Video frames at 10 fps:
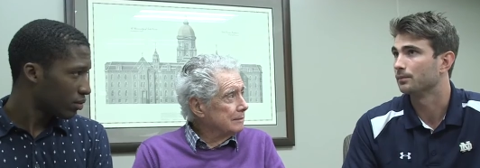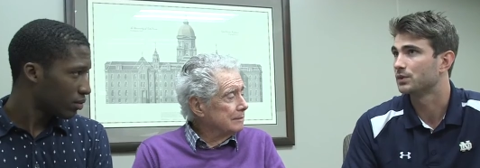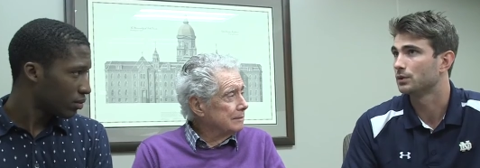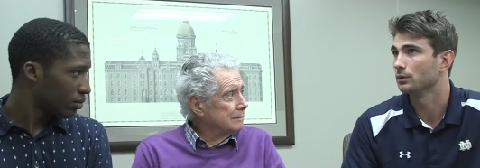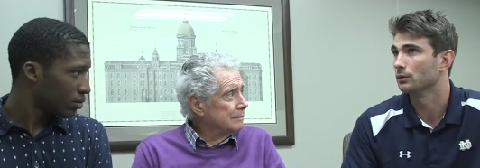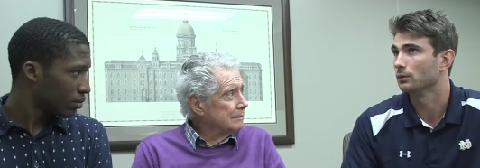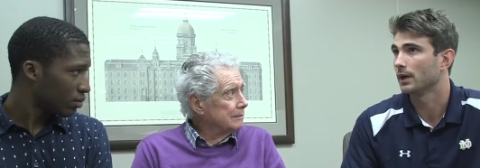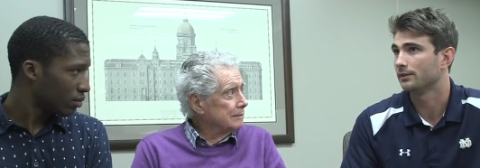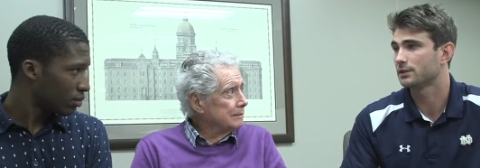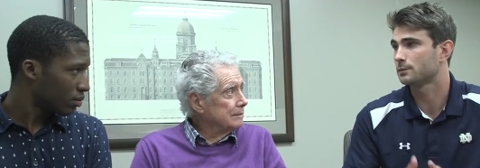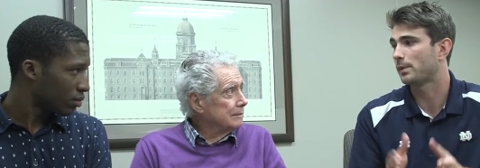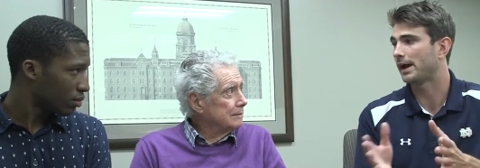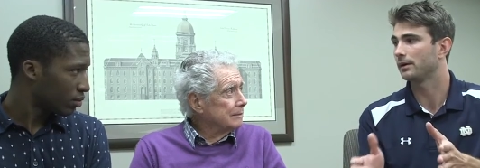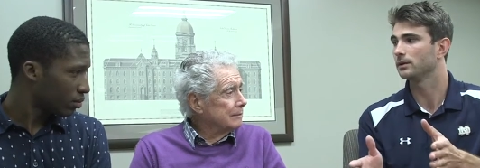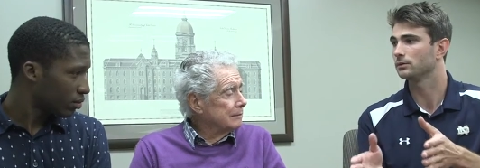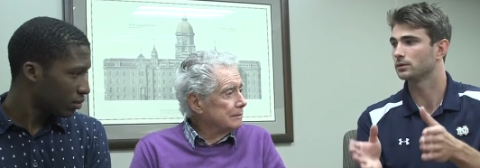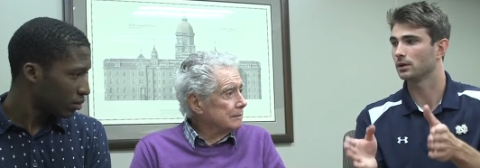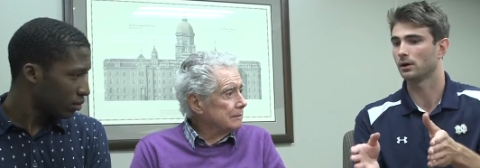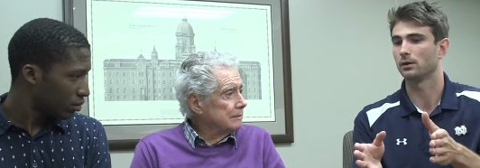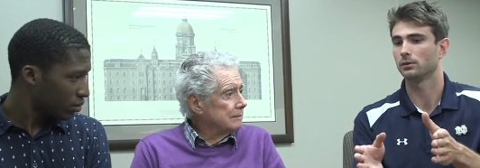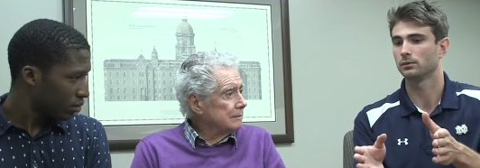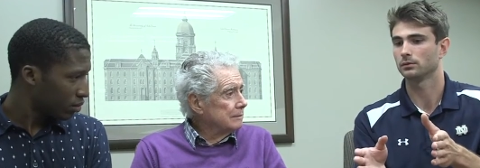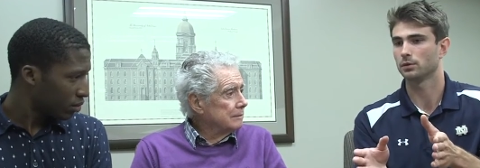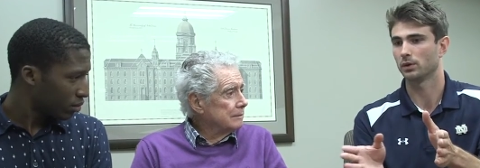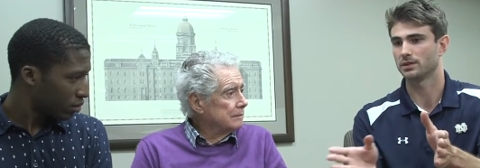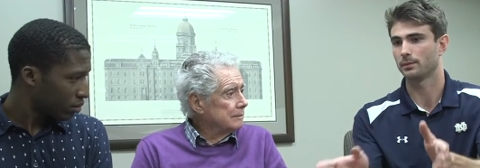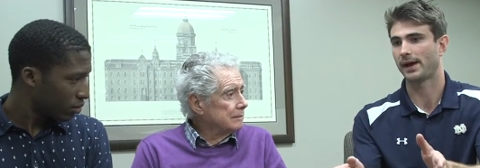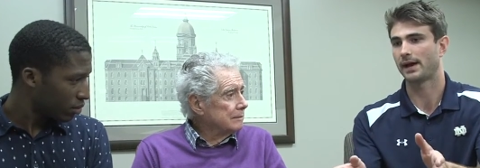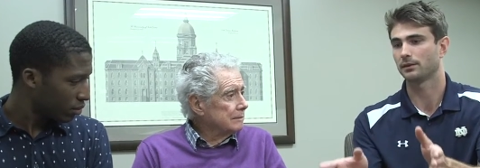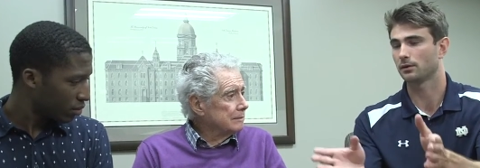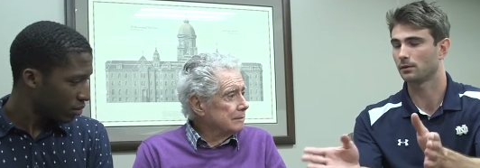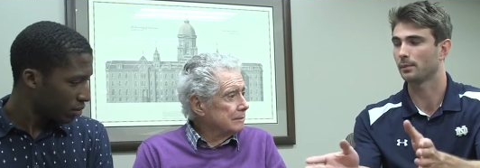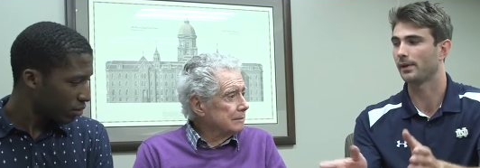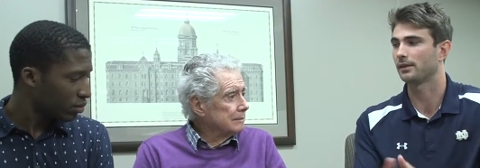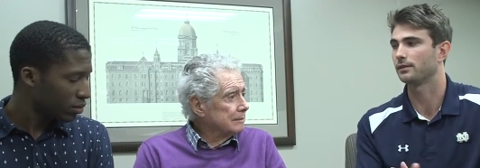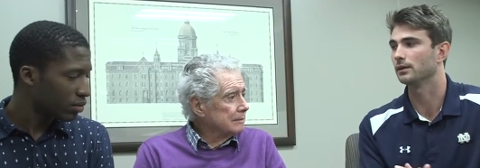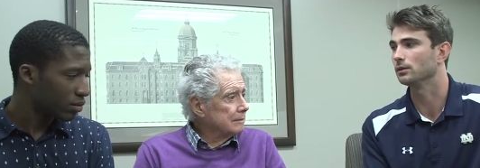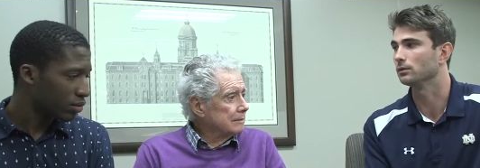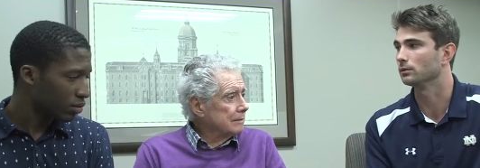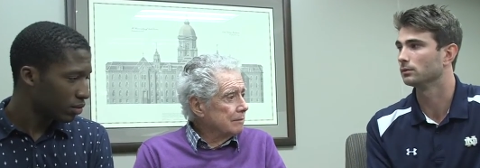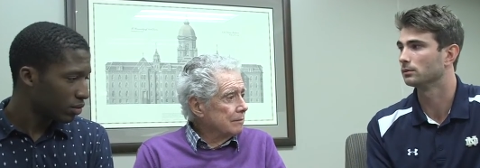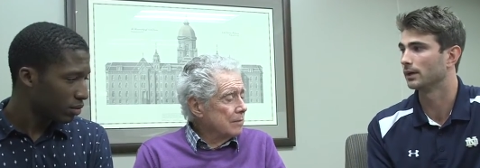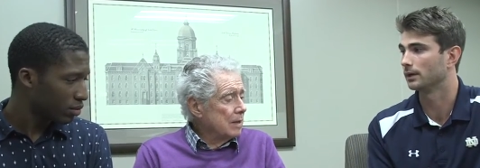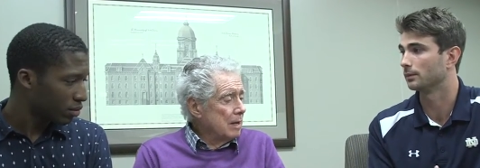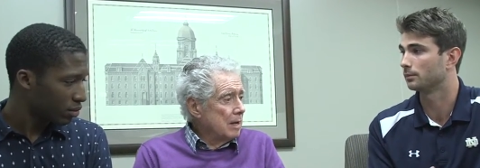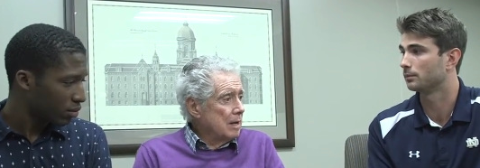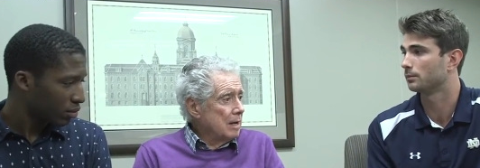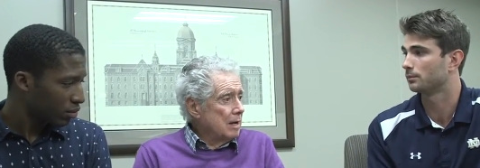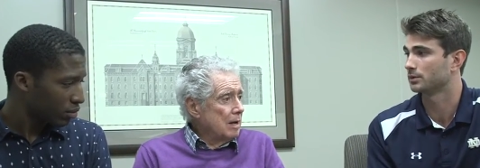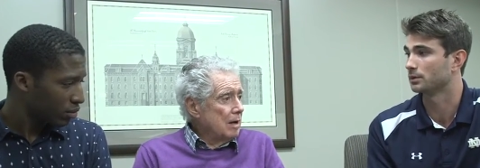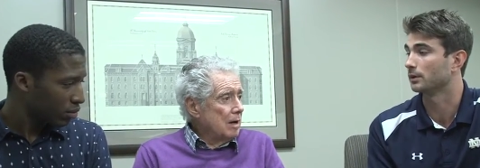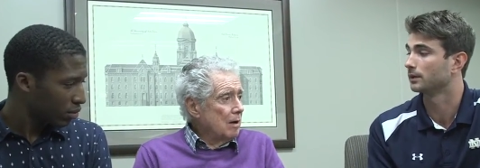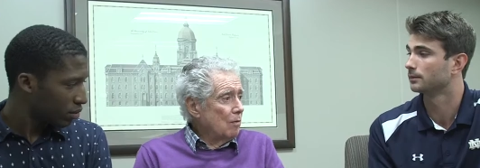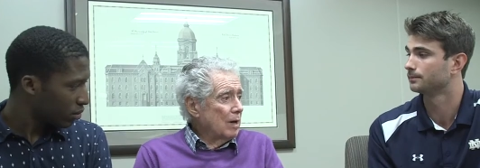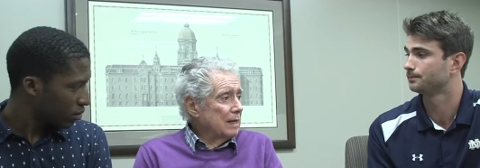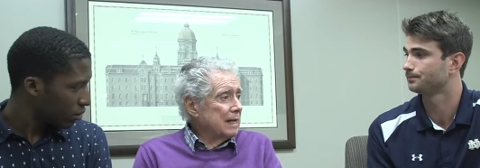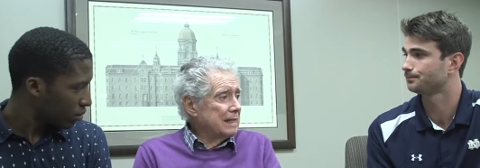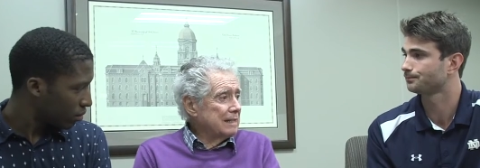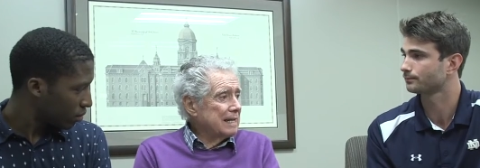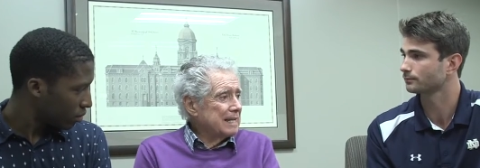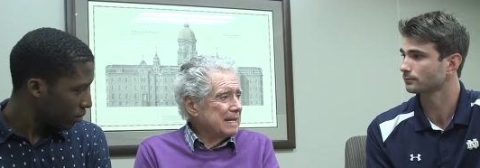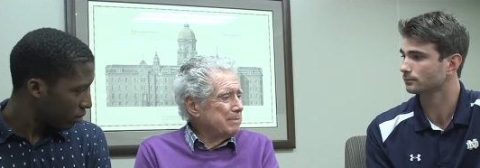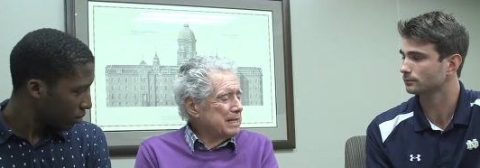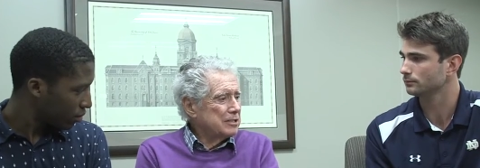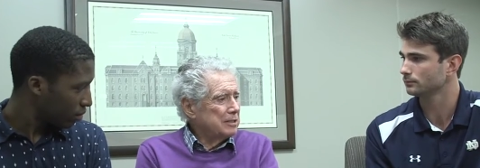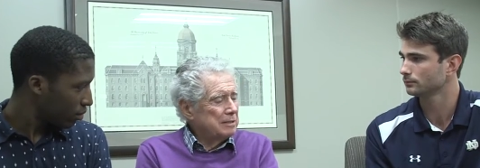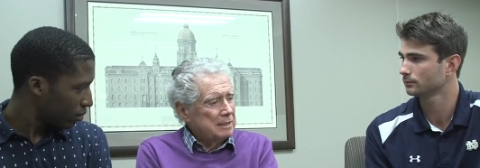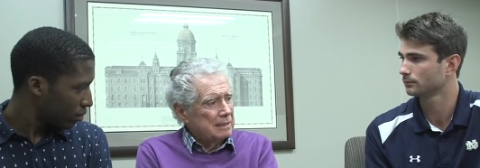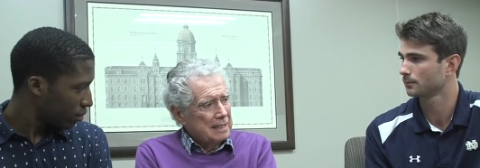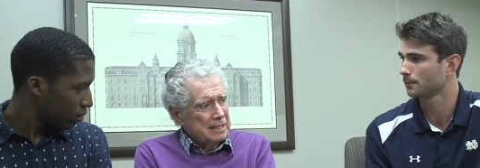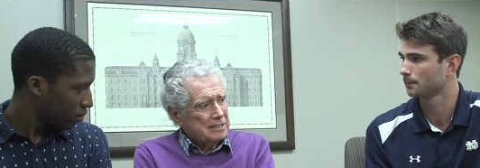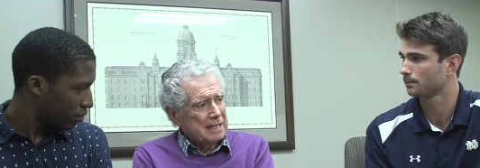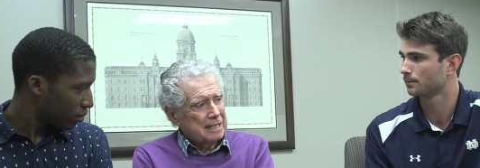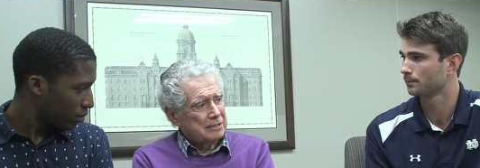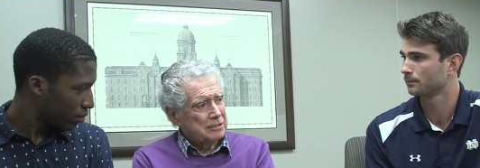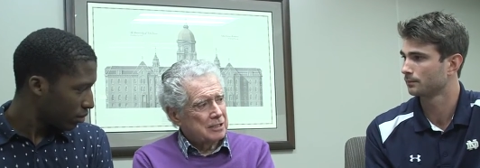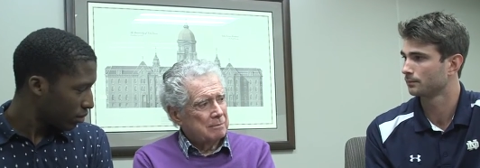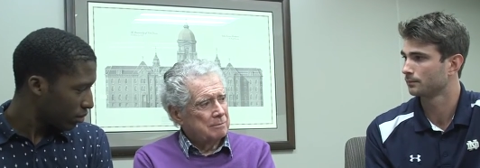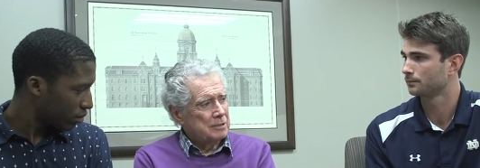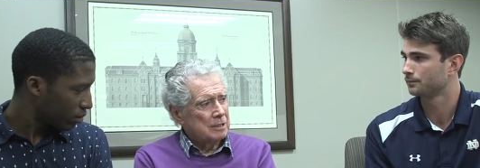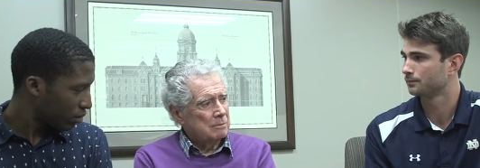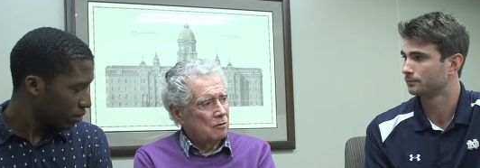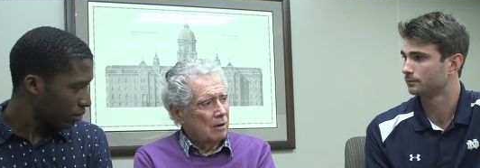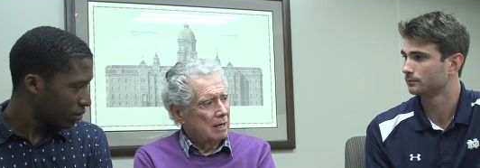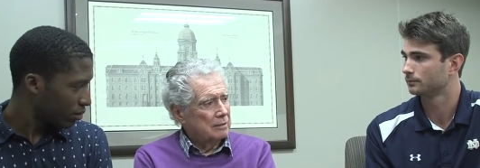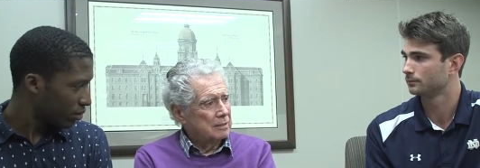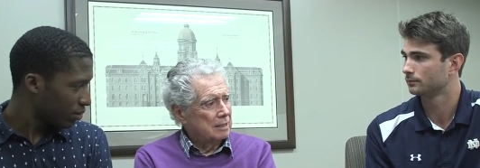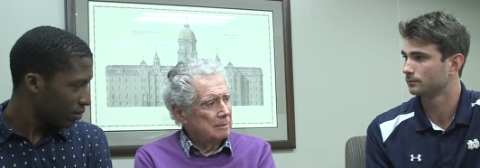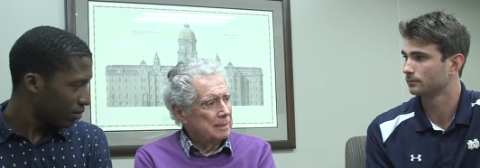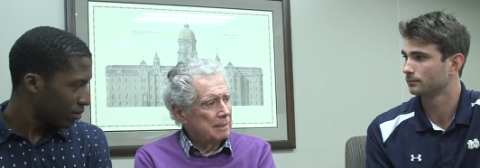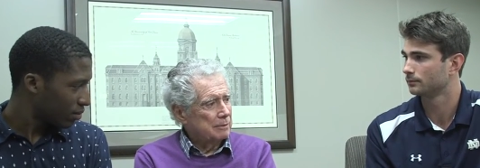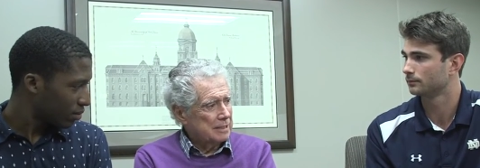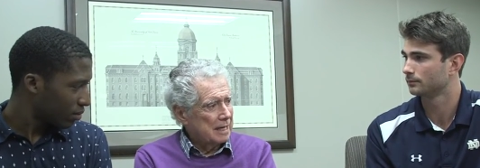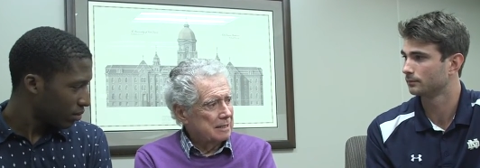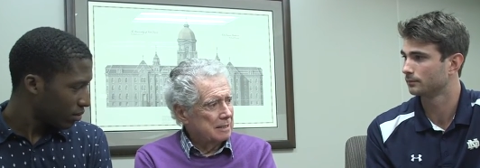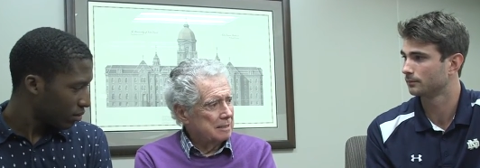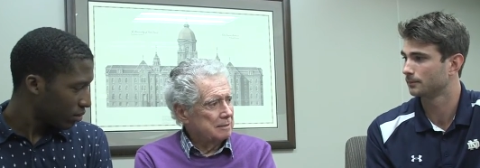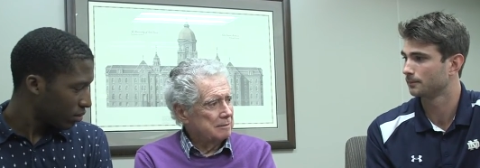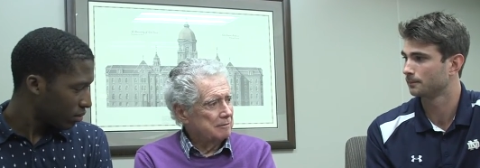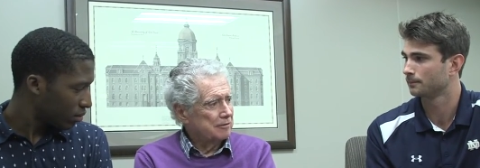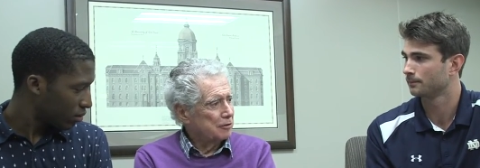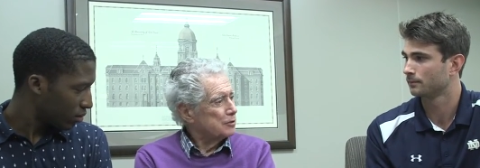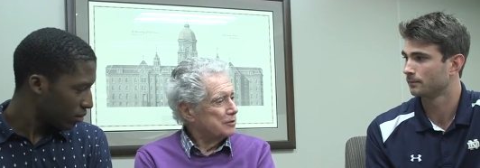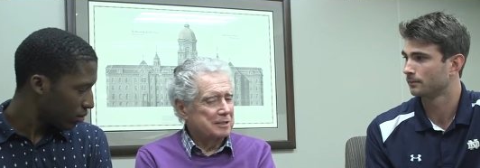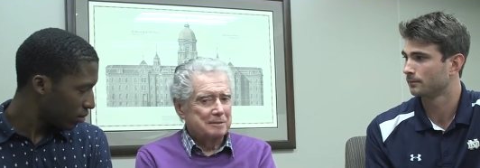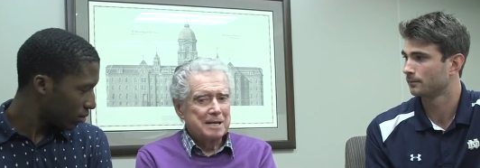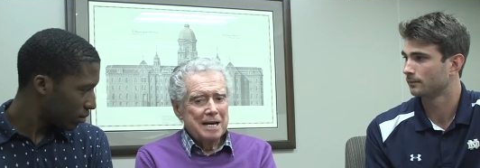Speaker 1: to kind of inspire you to go towards the path, the career path that you ended up pursuing?
Speaker 2: Well, uh, like I mentioned uh, last night to some some crowd, uh, I mean, I was at a, uh, the first uh,